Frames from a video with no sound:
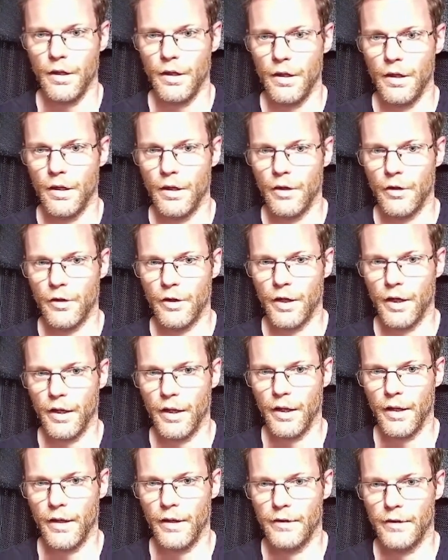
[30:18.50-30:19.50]
Okay,
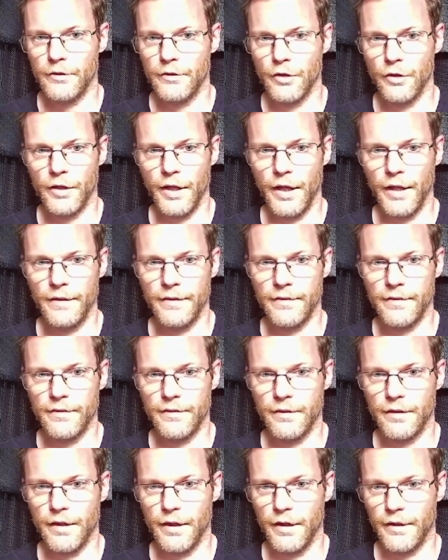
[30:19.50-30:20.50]
so that's
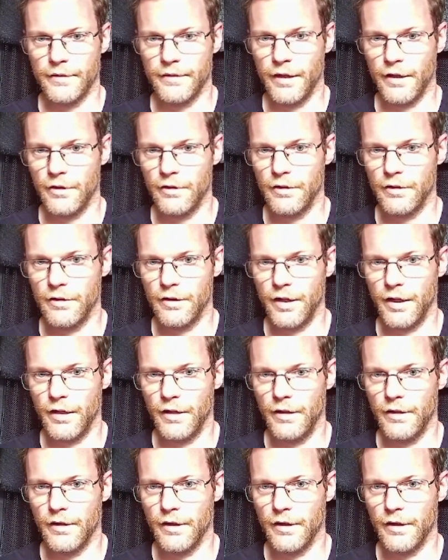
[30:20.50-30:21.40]
a hexagonal tiling,